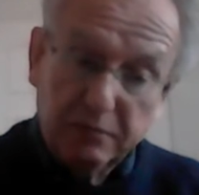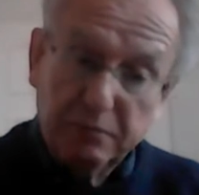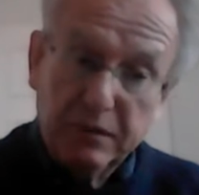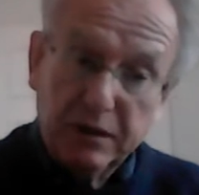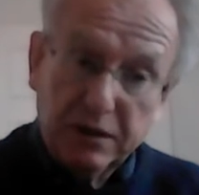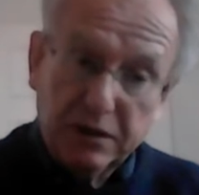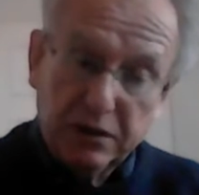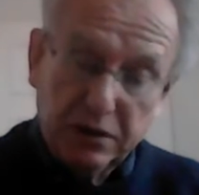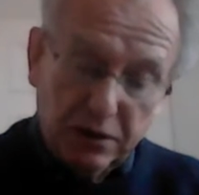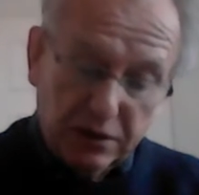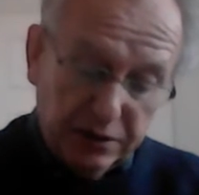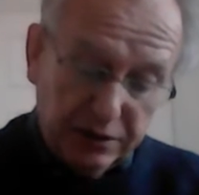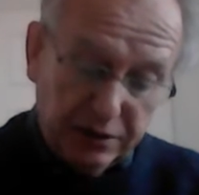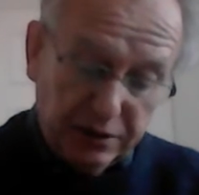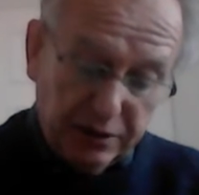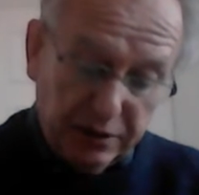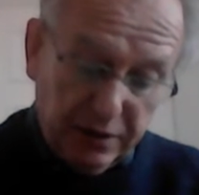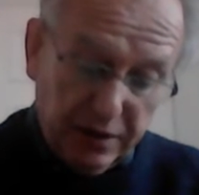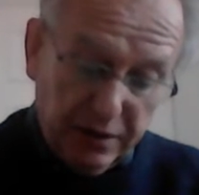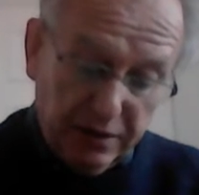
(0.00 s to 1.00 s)

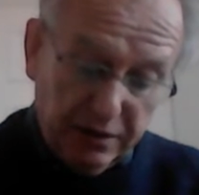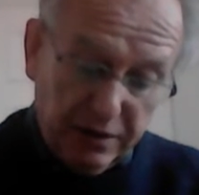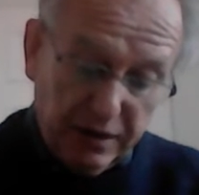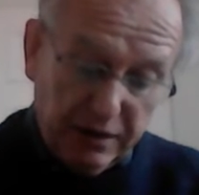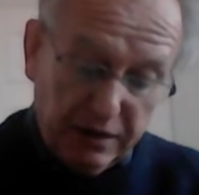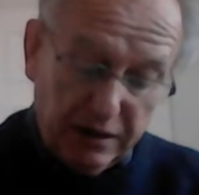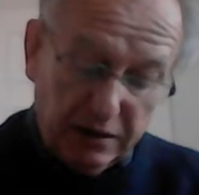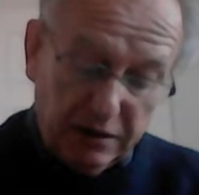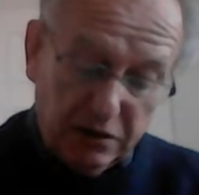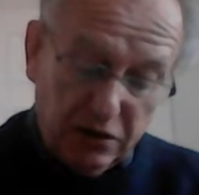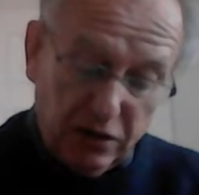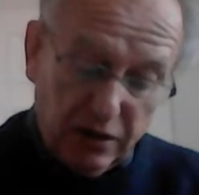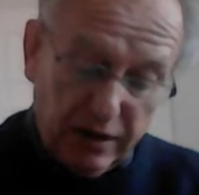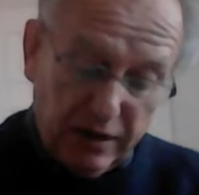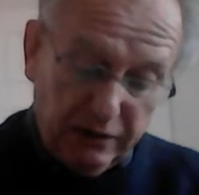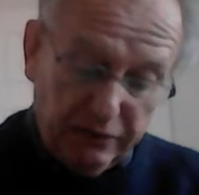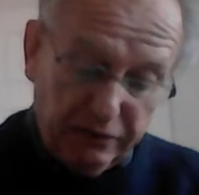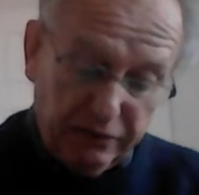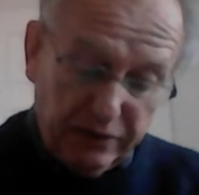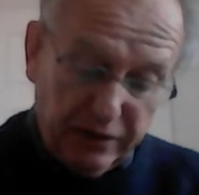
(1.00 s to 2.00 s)
Because they did not
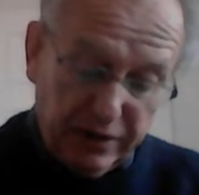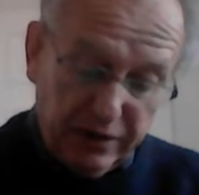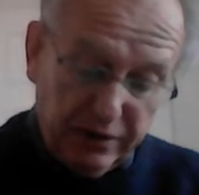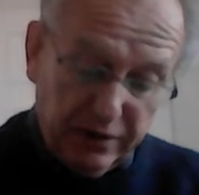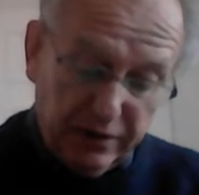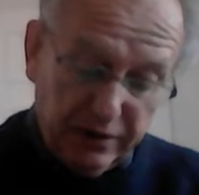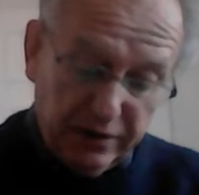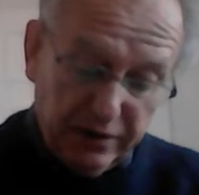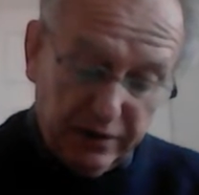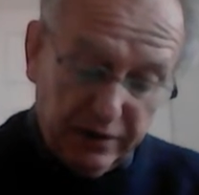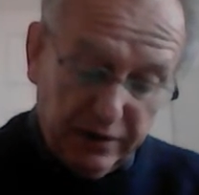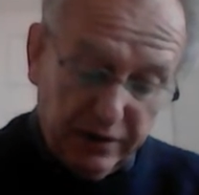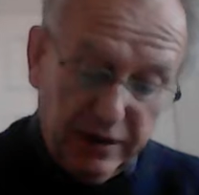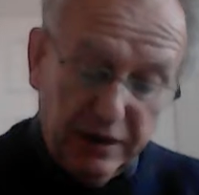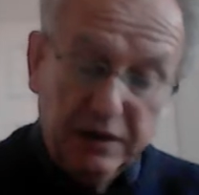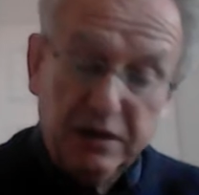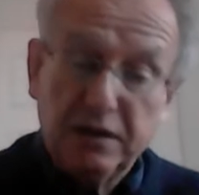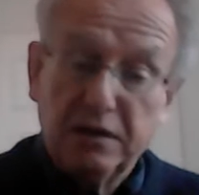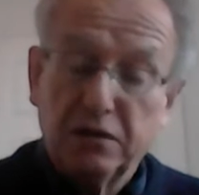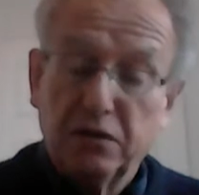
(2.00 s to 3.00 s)
have faith,
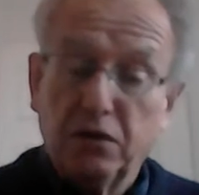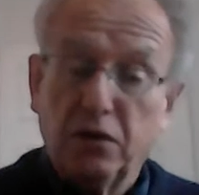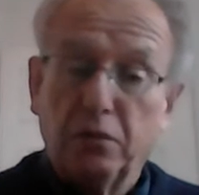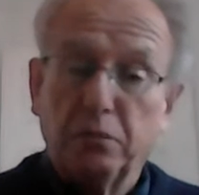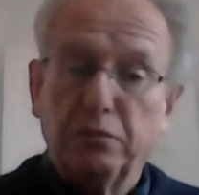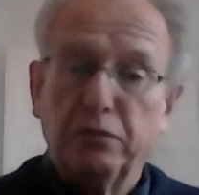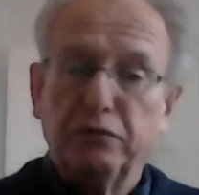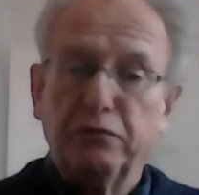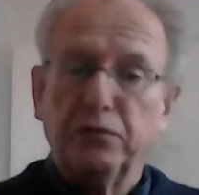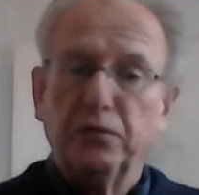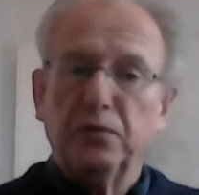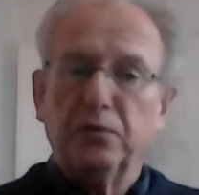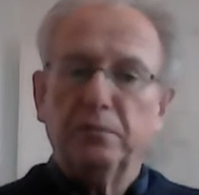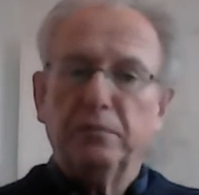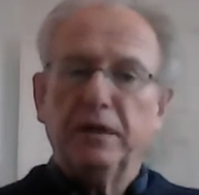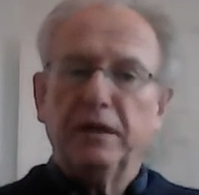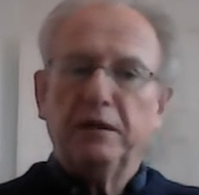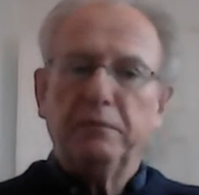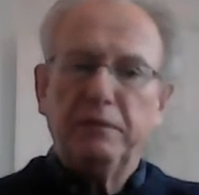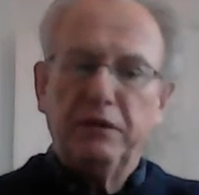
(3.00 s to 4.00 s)
he did not
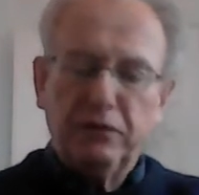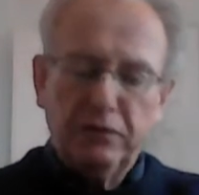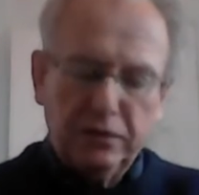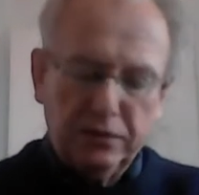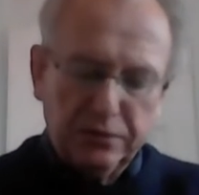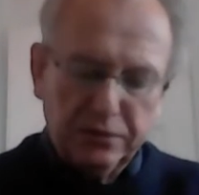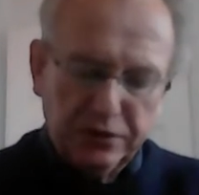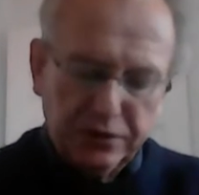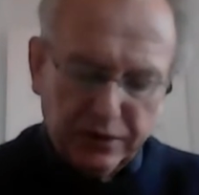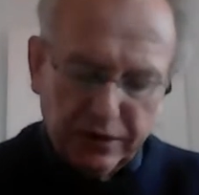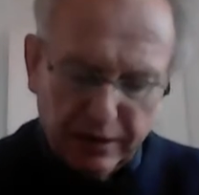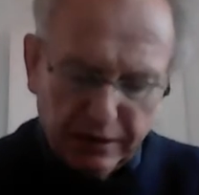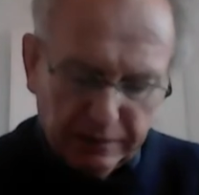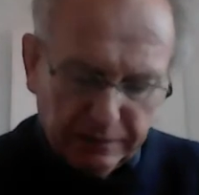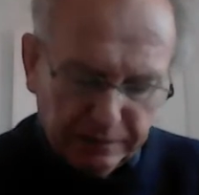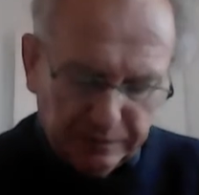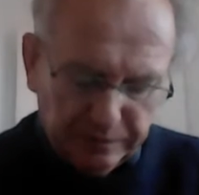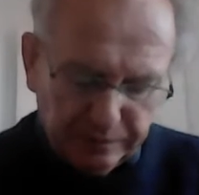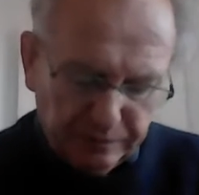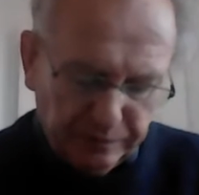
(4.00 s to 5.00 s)
perform many miracles there.